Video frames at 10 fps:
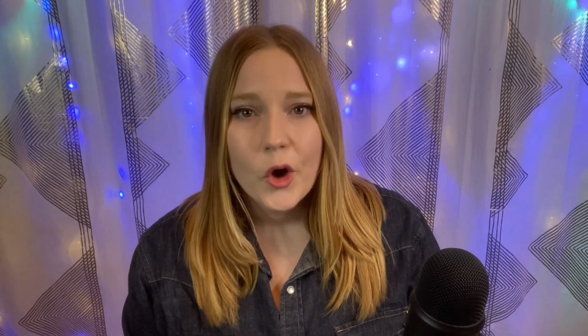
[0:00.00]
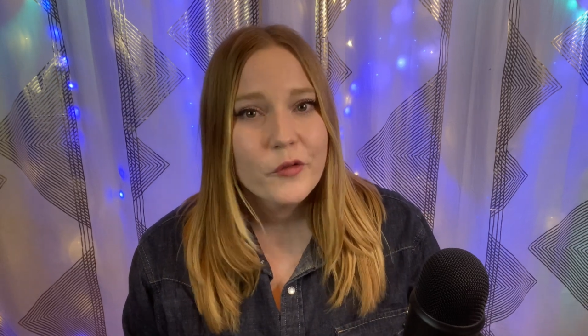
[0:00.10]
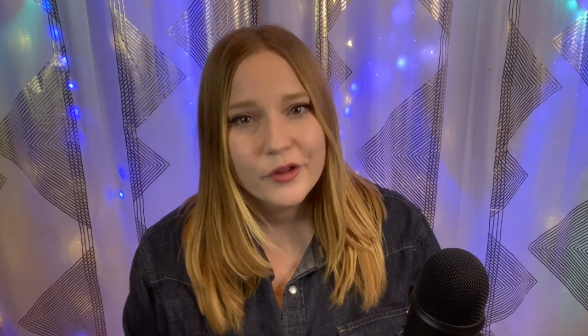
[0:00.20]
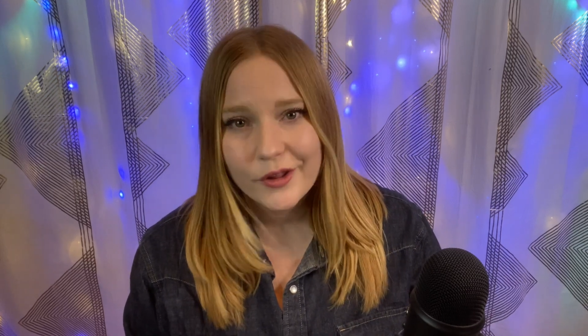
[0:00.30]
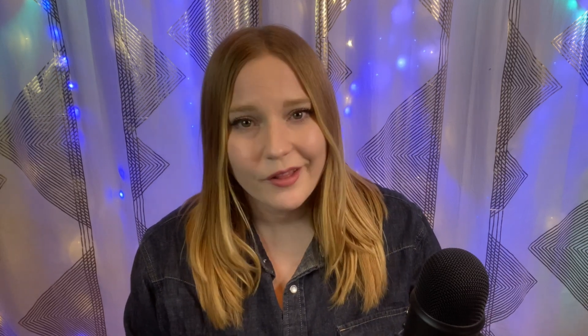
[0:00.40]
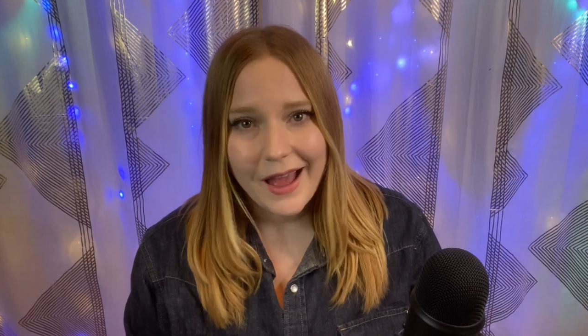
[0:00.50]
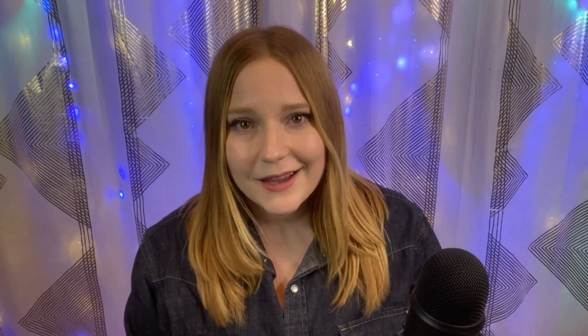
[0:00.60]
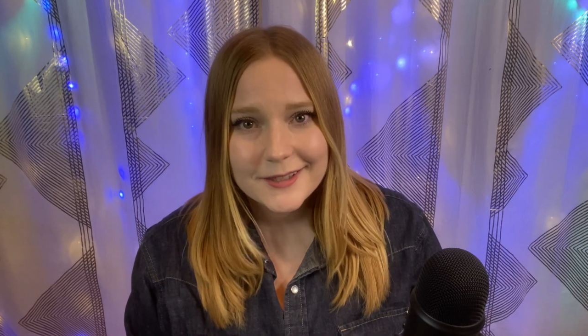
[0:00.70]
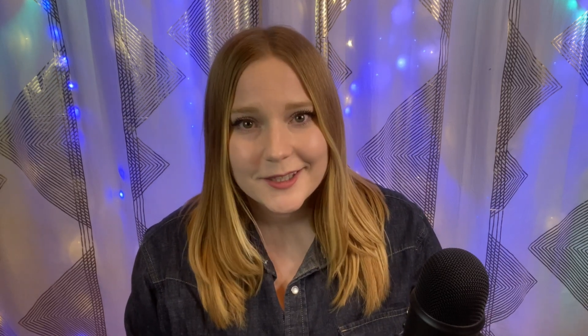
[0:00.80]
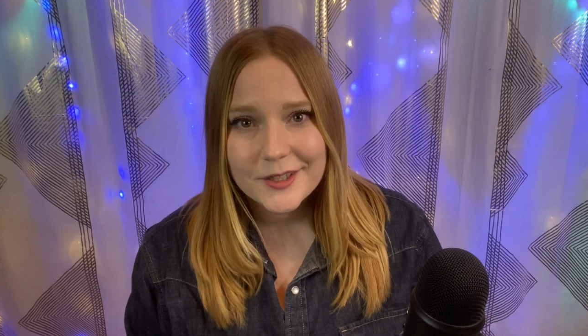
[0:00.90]
over the
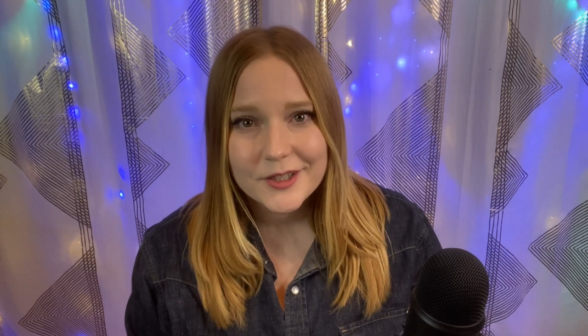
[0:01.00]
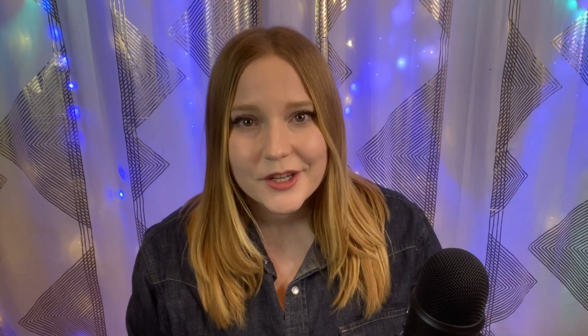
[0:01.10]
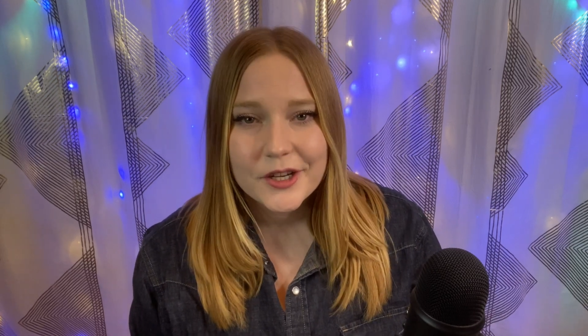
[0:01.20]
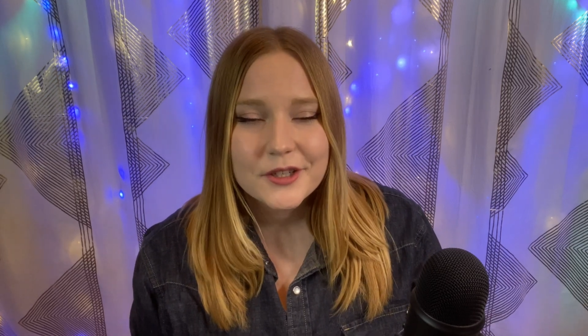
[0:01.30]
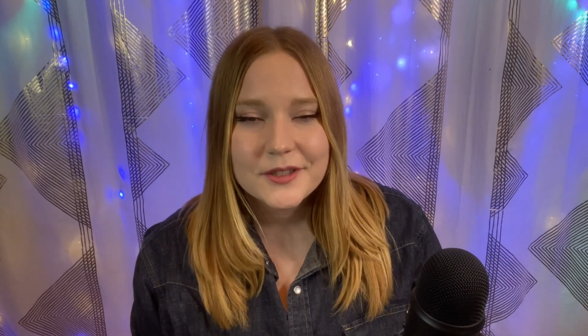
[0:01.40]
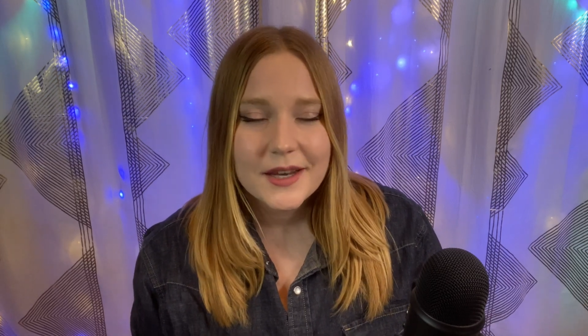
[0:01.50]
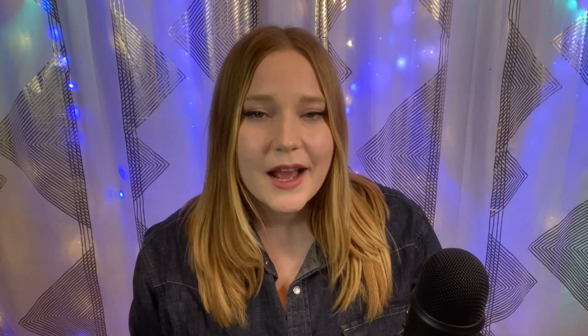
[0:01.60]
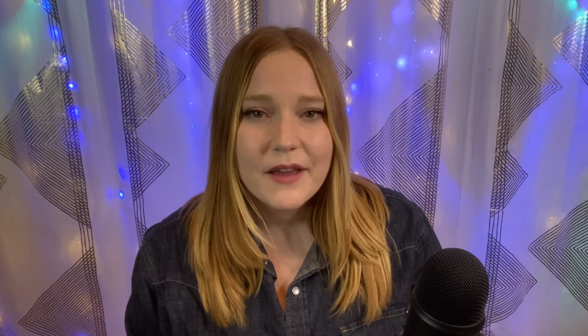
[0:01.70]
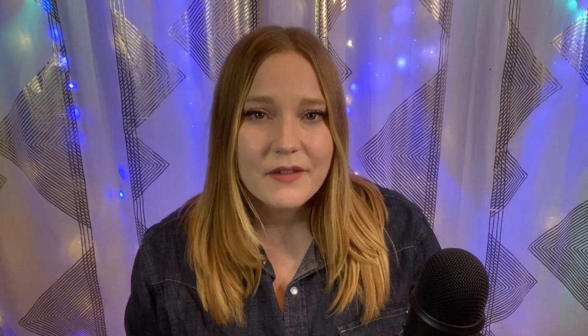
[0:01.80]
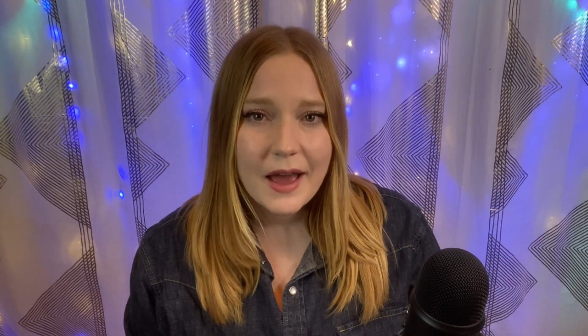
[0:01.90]
last six years that
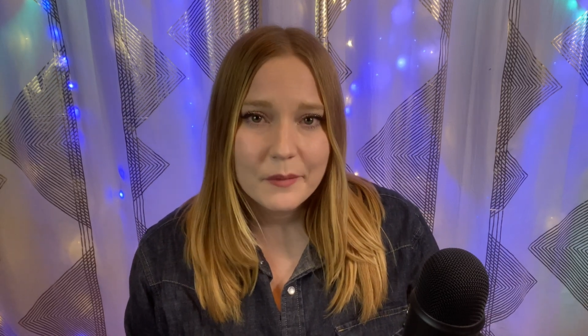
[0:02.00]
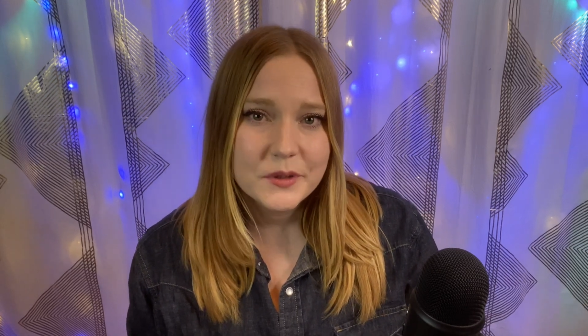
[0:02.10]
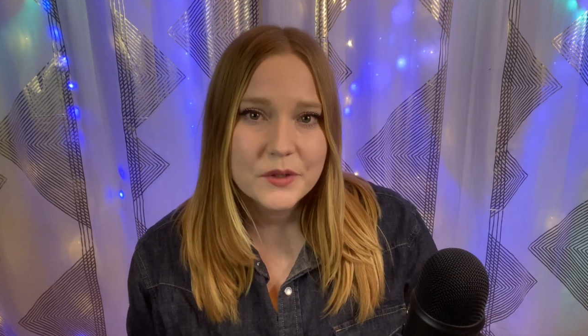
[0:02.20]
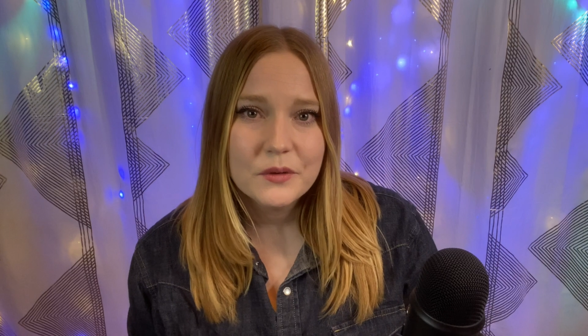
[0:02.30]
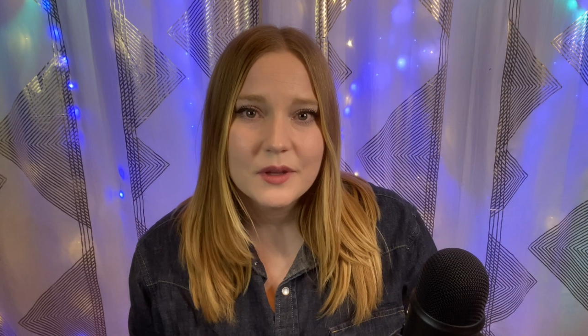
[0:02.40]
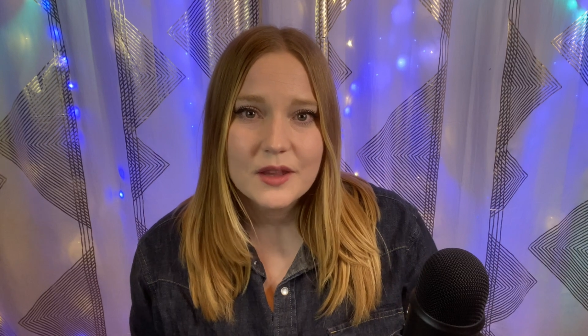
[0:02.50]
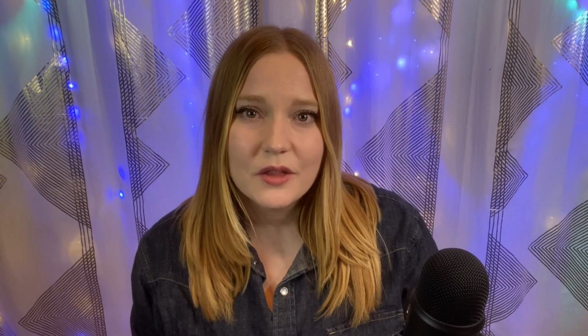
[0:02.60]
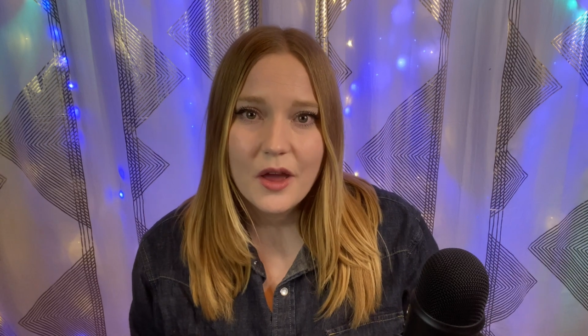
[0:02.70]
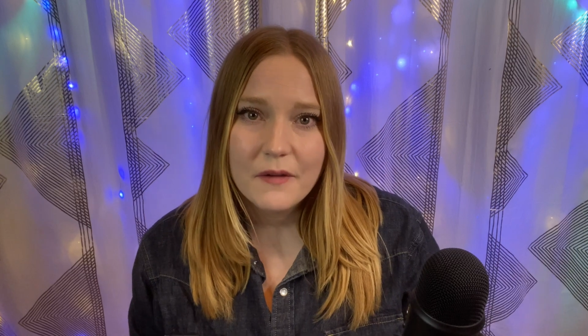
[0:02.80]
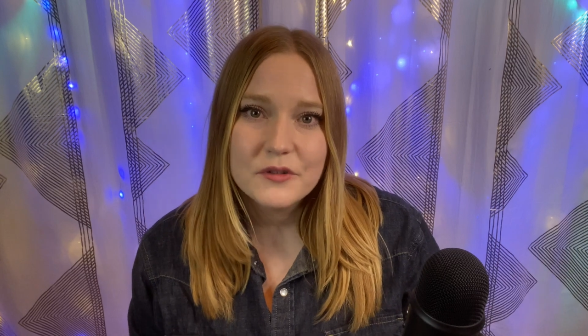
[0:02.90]
I've absolutely
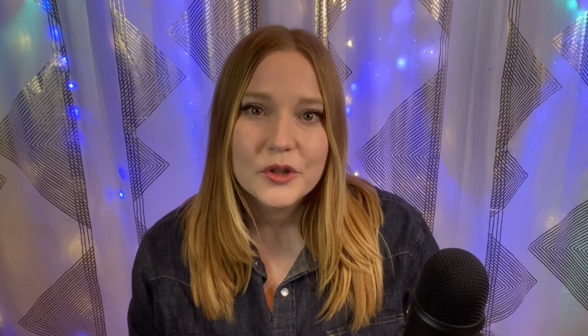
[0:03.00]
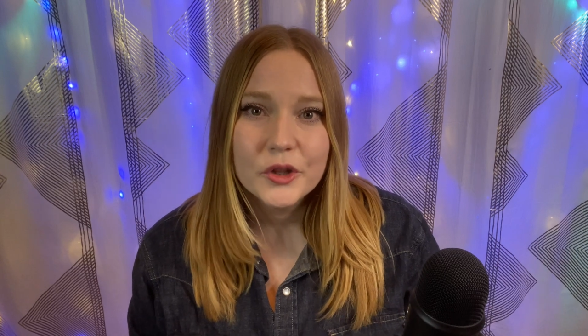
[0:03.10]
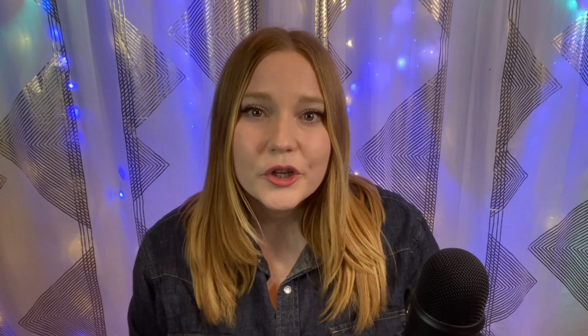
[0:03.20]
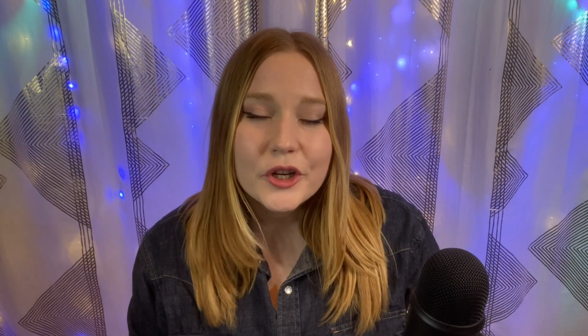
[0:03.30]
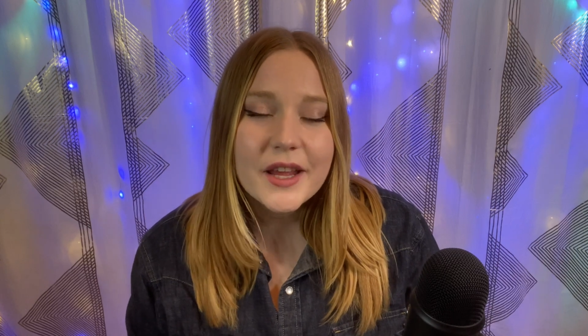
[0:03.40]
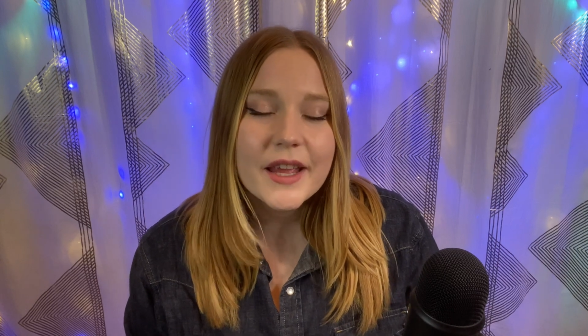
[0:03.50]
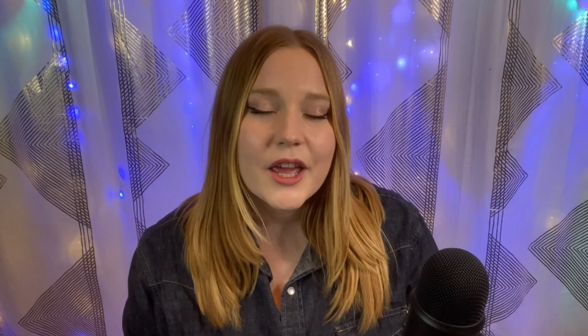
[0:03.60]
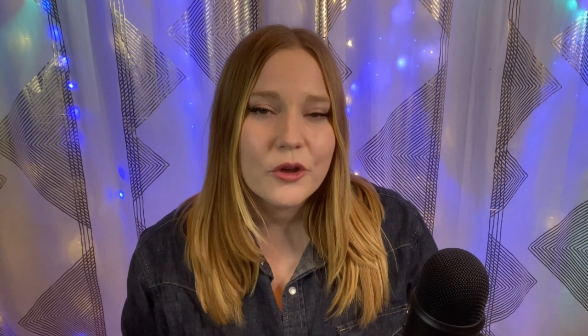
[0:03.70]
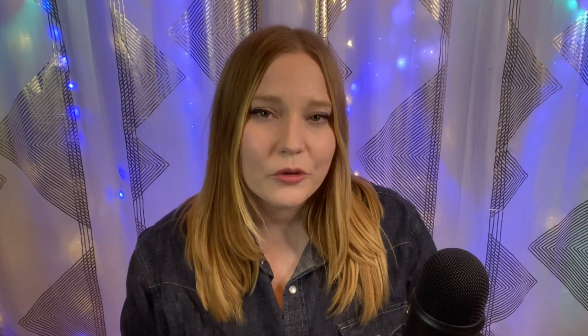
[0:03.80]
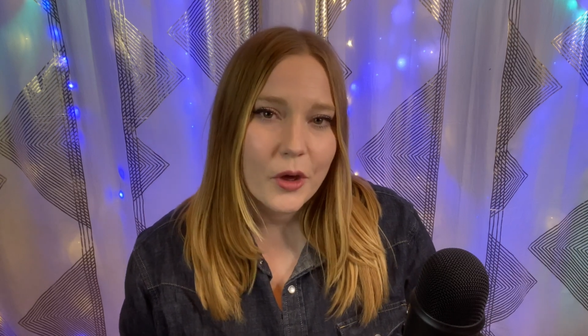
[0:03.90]
loved learning
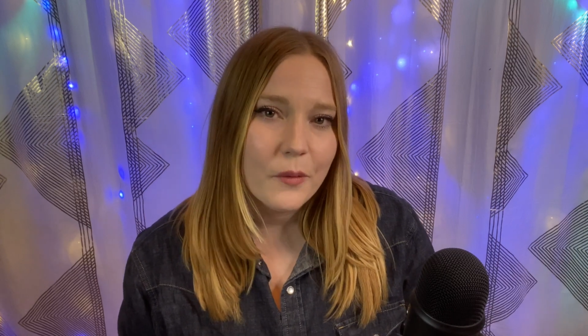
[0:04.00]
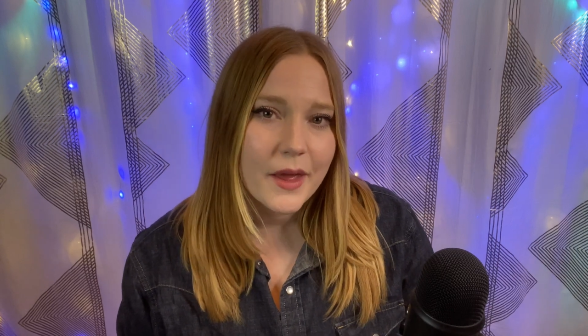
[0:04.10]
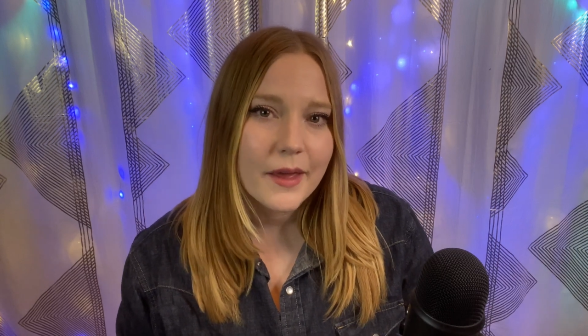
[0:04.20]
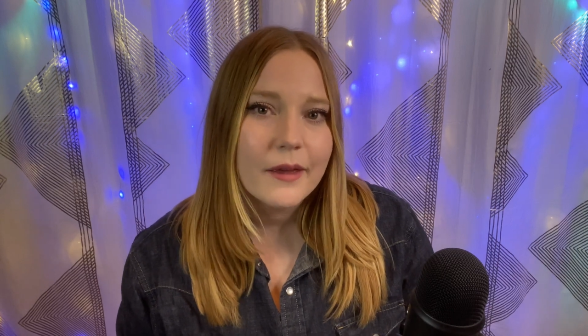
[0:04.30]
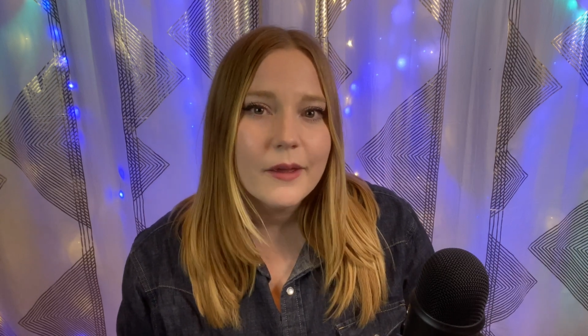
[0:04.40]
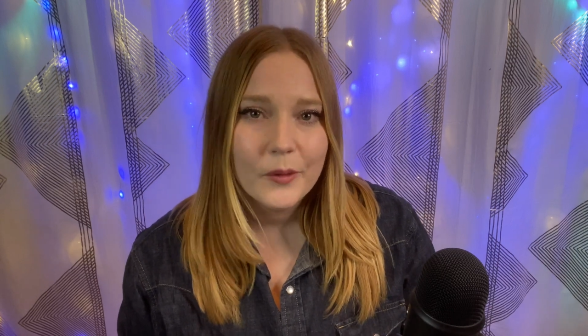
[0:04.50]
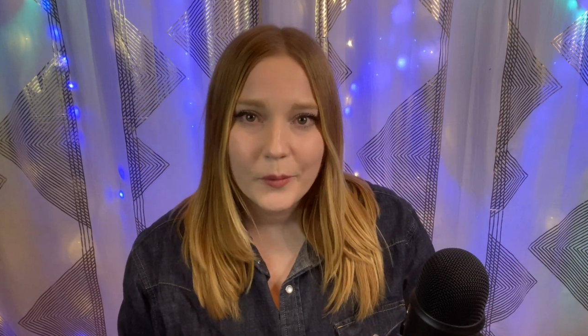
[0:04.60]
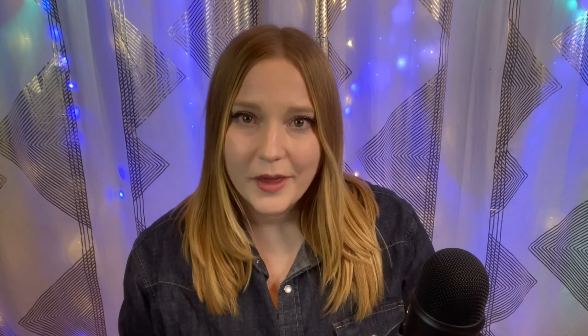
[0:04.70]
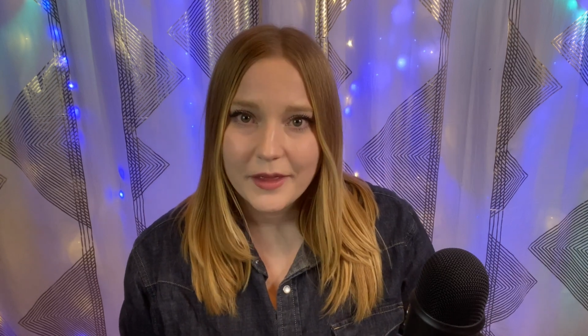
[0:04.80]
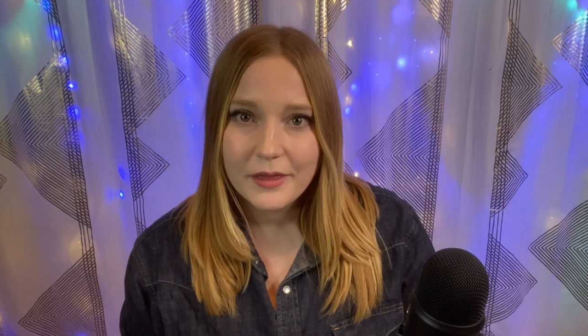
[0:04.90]
and growing
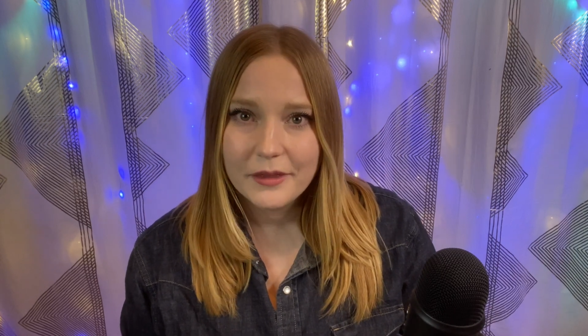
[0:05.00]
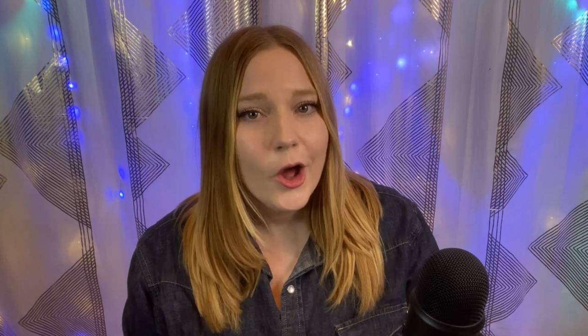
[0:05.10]
with.